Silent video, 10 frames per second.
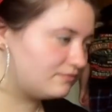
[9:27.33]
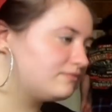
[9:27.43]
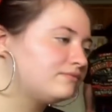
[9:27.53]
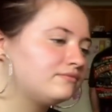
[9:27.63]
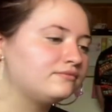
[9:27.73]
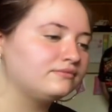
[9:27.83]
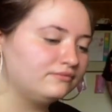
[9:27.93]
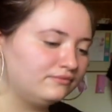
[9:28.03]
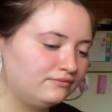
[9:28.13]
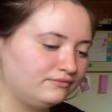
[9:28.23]

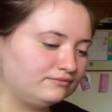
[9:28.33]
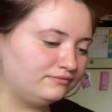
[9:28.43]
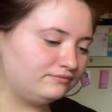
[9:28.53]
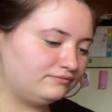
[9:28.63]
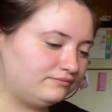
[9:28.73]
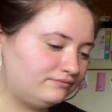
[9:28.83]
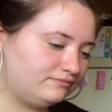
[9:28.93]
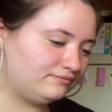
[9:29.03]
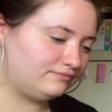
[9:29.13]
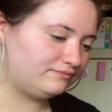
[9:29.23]

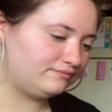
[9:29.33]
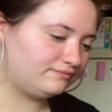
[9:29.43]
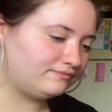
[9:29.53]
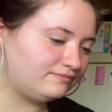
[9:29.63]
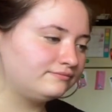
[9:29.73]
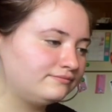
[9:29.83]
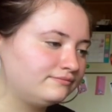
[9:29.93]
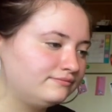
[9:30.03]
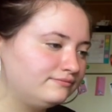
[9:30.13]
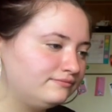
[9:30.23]

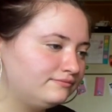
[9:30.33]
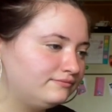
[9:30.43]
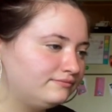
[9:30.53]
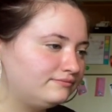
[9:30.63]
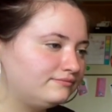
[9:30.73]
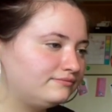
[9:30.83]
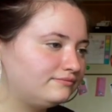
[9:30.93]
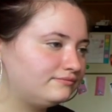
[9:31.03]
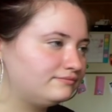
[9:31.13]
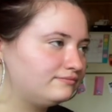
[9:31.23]
This person isn't speaking.